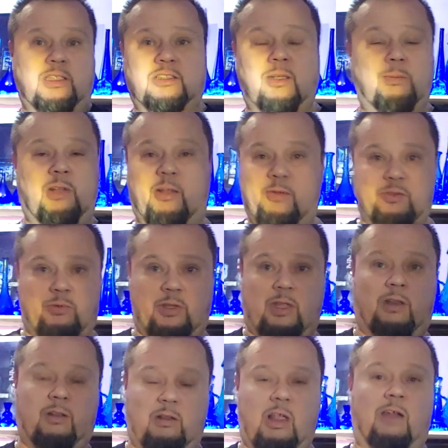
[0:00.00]
some labels where
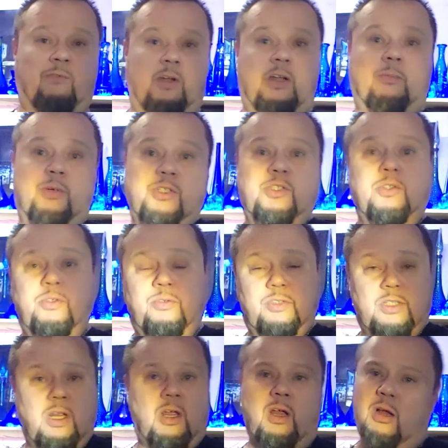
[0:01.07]
they every number is used.